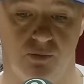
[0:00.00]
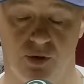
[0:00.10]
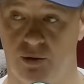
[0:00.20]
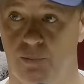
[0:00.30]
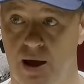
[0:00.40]

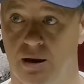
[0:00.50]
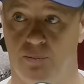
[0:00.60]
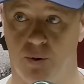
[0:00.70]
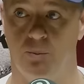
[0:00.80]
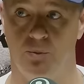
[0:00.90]
with the bat,
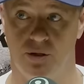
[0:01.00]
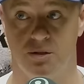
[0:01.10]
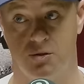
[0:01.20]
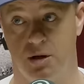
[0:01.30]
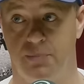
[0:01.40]
a problem with
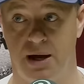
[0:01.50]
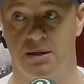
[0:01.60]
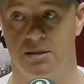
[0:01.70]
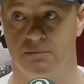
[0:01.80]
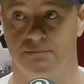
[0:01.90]
extreme
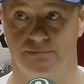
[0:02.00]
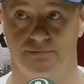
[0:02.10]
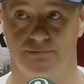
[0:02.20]
pace?